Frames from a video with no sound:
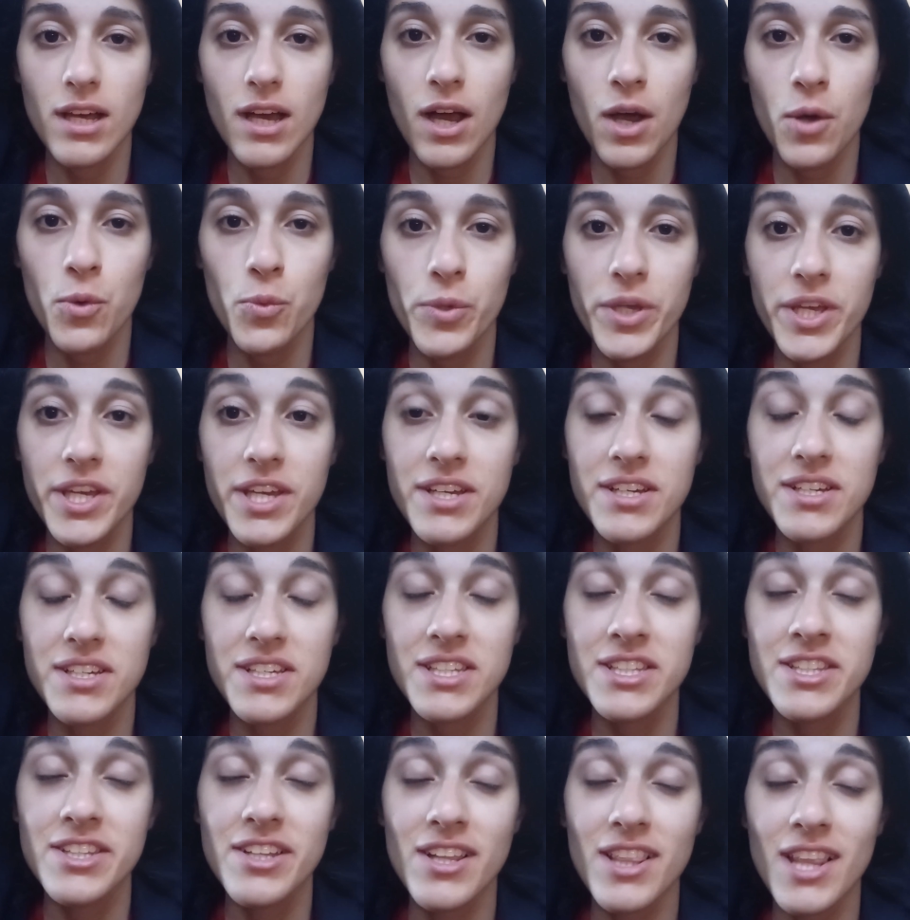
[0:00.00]
a week
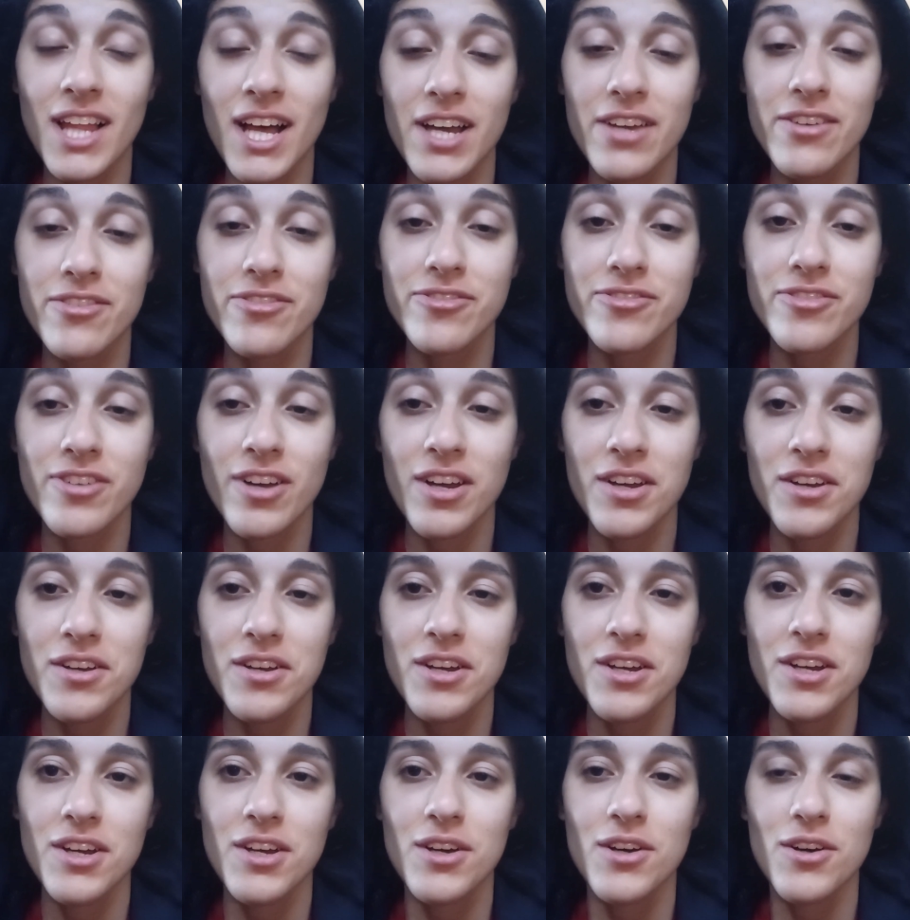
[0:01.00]
in the life
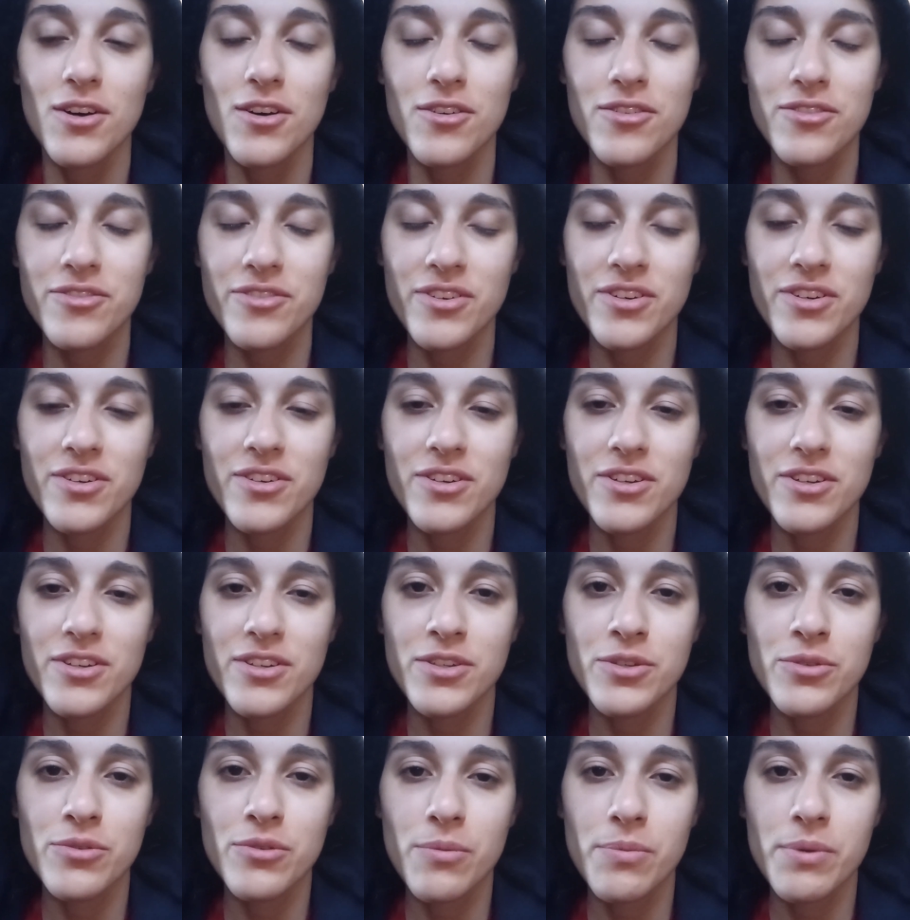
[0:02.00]
of a
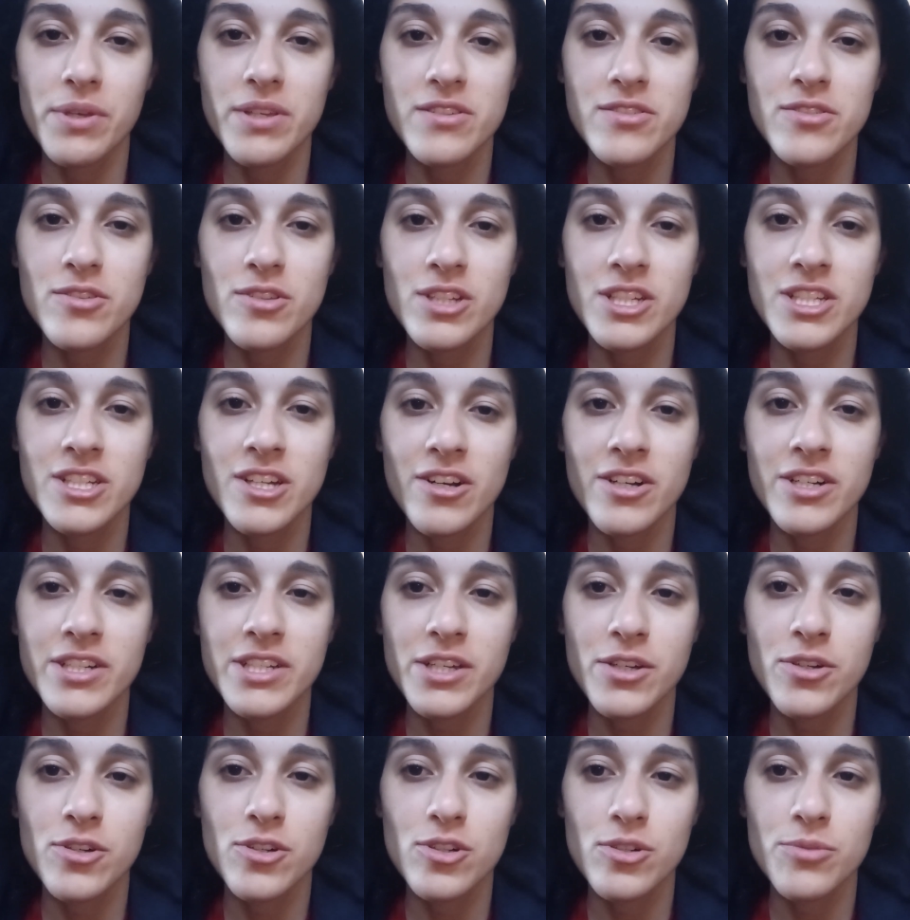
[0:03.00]
European Solidarity
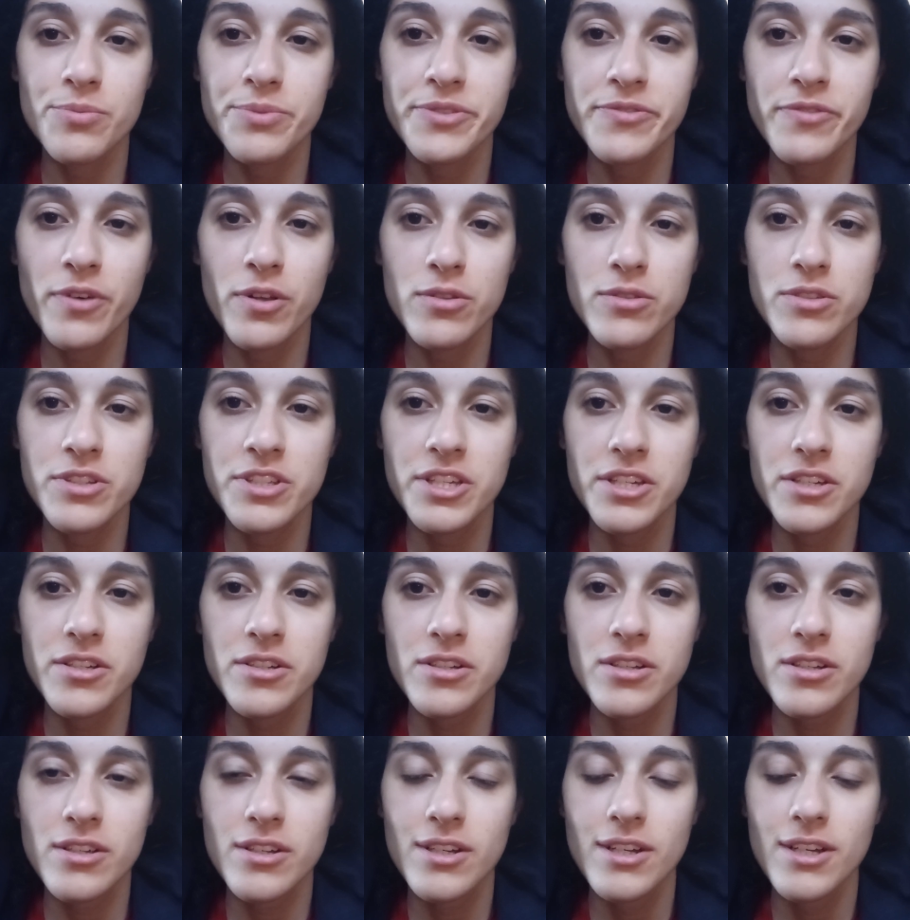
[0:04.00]
Corps volunteer.